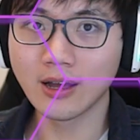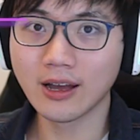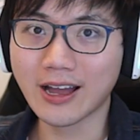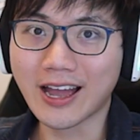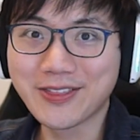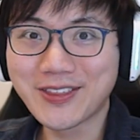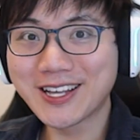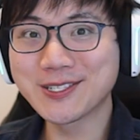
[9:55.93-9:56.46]

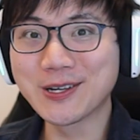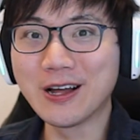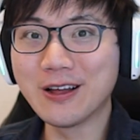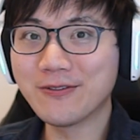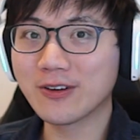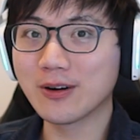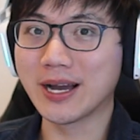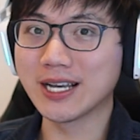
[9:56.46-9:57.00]
And that's all
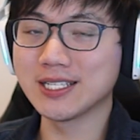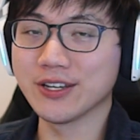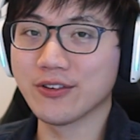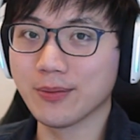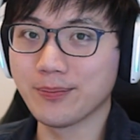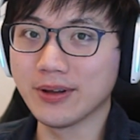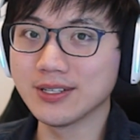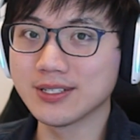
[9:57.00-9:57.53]
for my
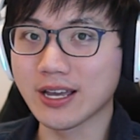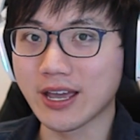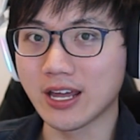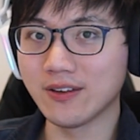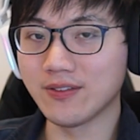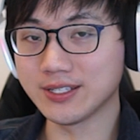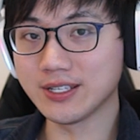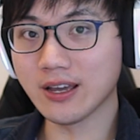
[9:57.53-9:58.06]
secret builds ahead of
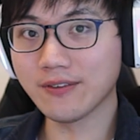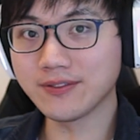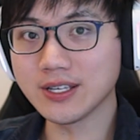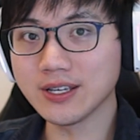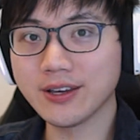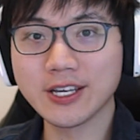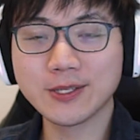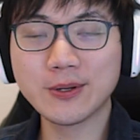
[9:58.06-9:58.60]
the
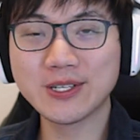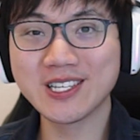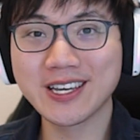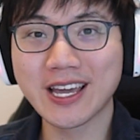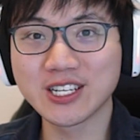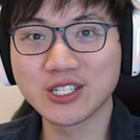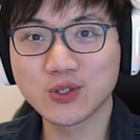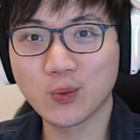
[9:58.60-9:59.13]
TFT Gizmos and
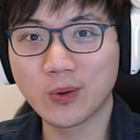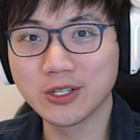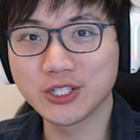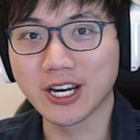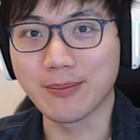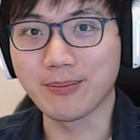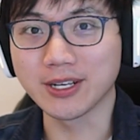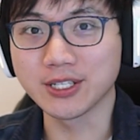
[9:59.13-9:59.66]
Gadgets World
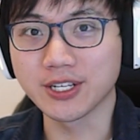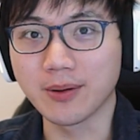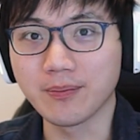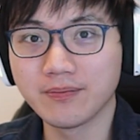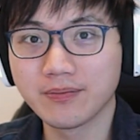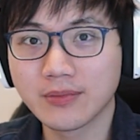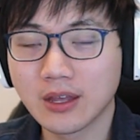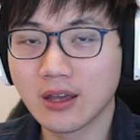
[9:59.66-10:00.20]
Championship.
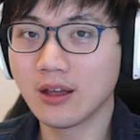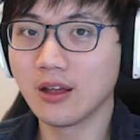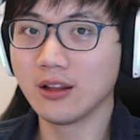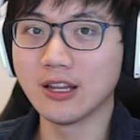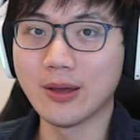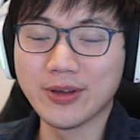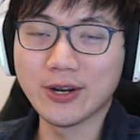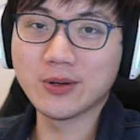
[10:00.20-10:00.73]

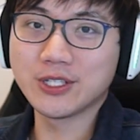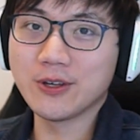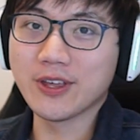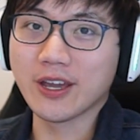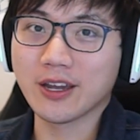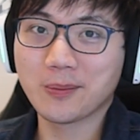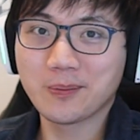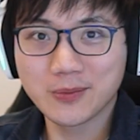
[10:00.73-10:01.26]
Let me know what you
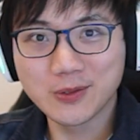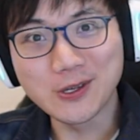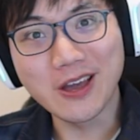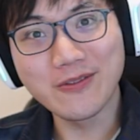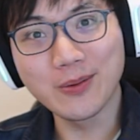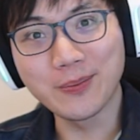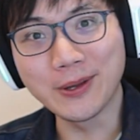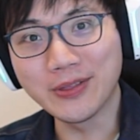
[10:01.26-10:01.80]
think. Do you have
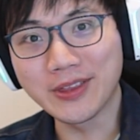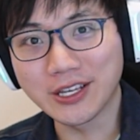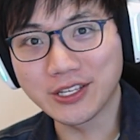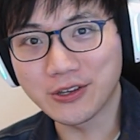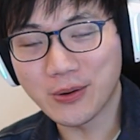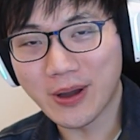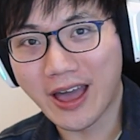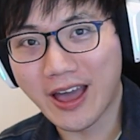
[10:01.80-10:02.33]
a build that
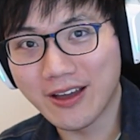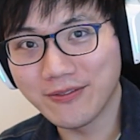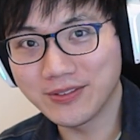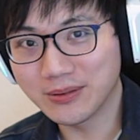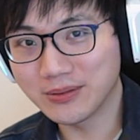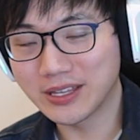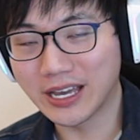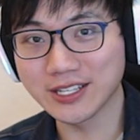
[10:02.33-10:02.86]
you have
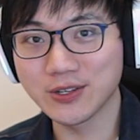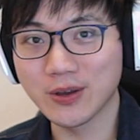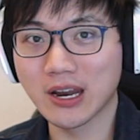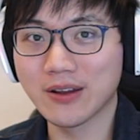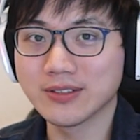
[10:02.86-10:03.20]
that gets you out of a